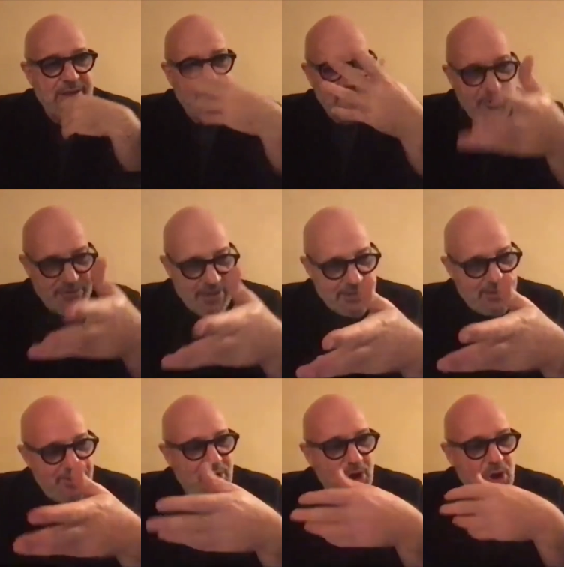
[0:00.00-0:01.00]
have to thank
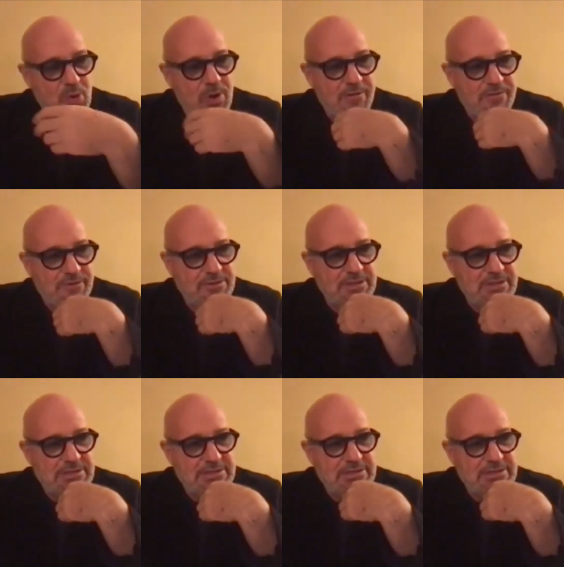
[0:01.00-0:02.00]
Aurora for
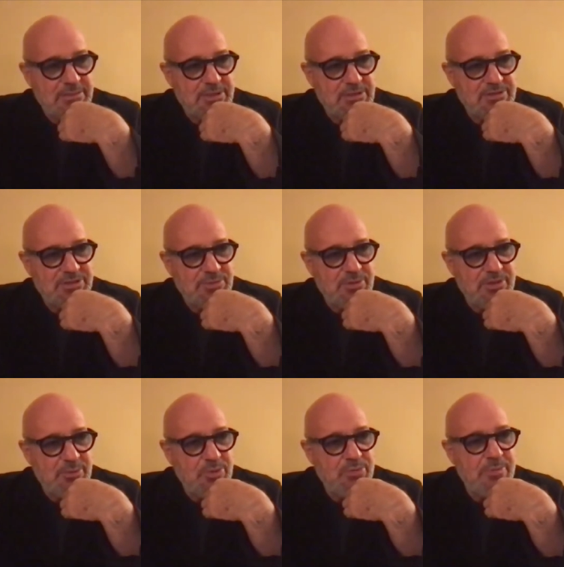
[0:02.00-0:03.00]
this, because he
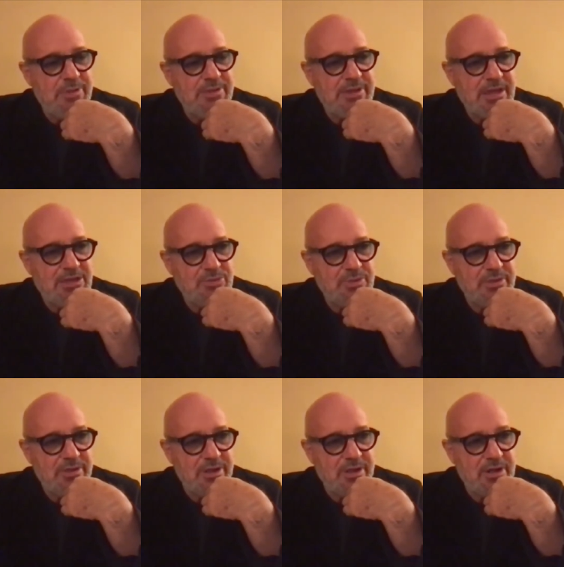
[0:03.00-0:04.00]
put me in touch with
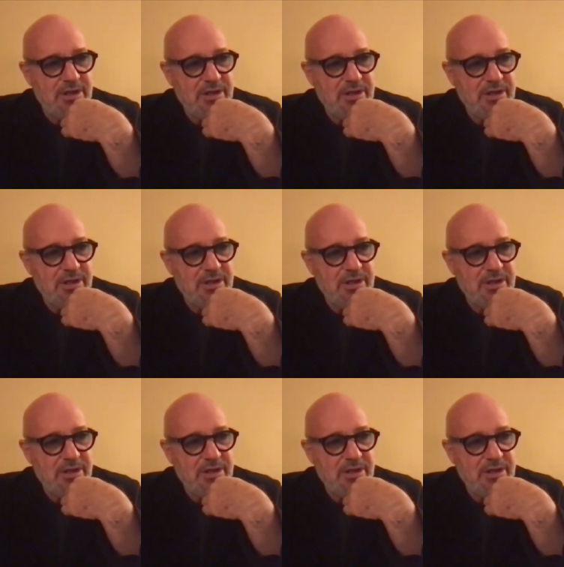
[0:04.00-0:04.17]
her.